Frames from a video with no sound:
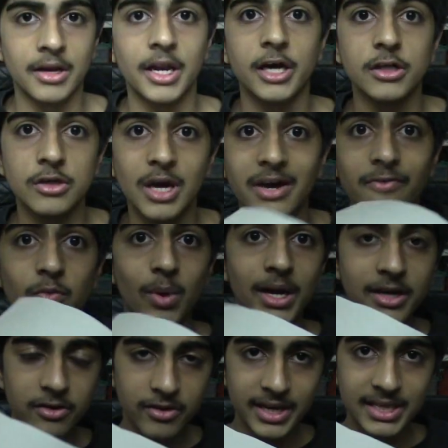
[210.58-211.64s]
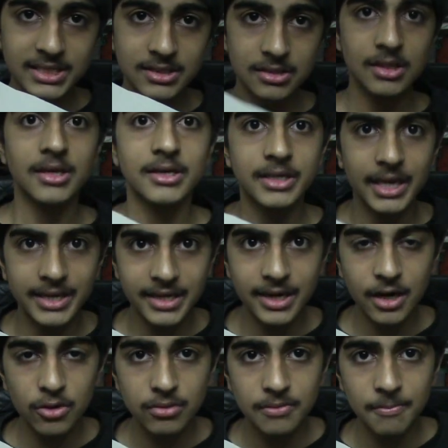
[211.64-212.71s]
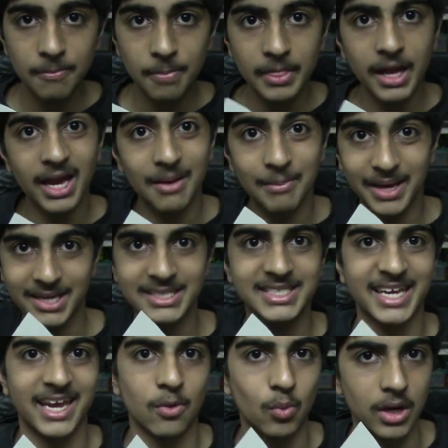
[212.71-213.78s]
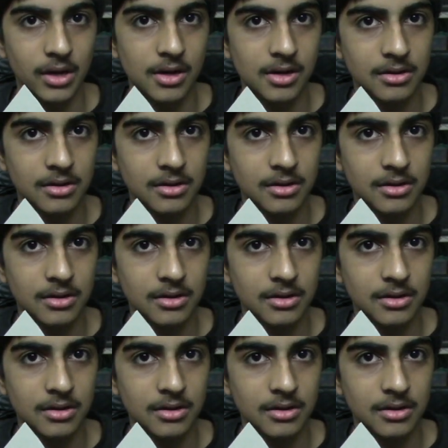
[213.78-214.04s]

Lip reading: Now you have one trace, cut it out and make a second one.